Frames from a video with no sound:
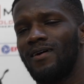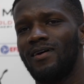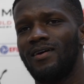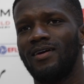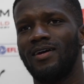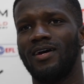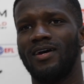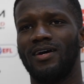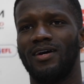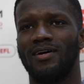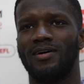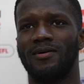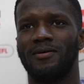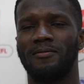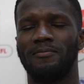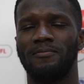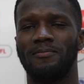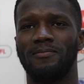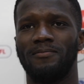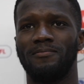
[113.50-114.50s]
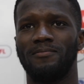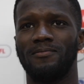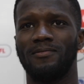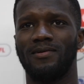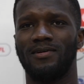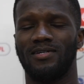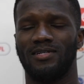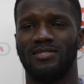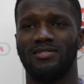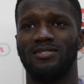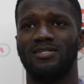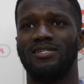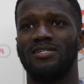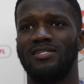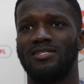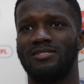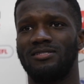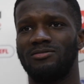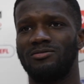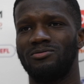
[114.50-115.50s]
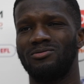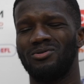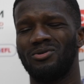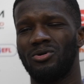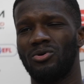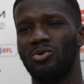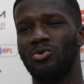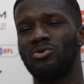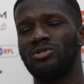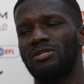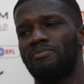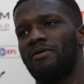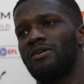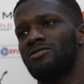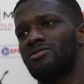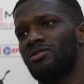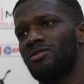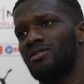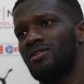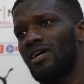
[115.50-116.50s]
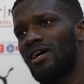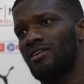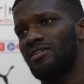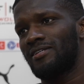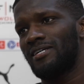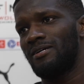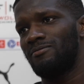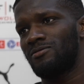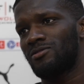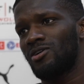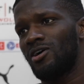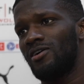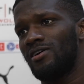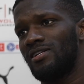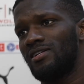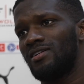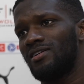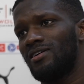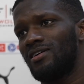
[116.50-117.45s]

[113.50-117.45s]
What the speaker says: Yeah, it all depends on how the game's going.